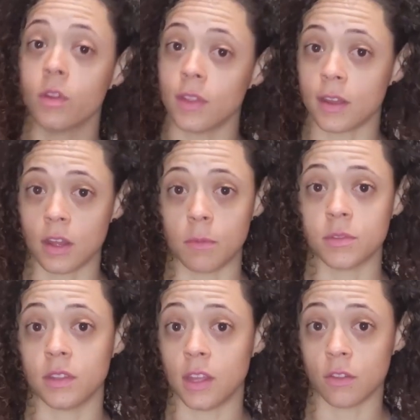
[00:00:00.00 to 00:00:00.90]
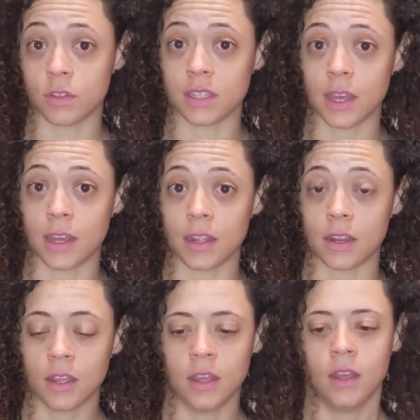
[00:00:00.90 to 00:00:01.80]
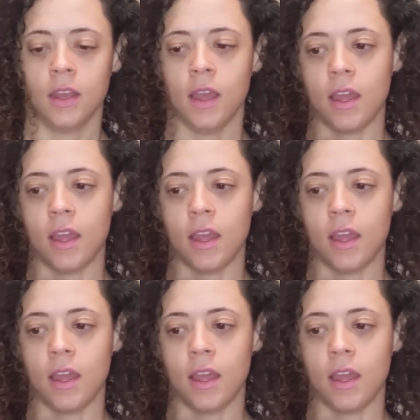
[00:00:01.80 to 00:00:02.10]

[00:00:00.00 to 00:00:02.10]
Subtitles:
reward that comes on the other side.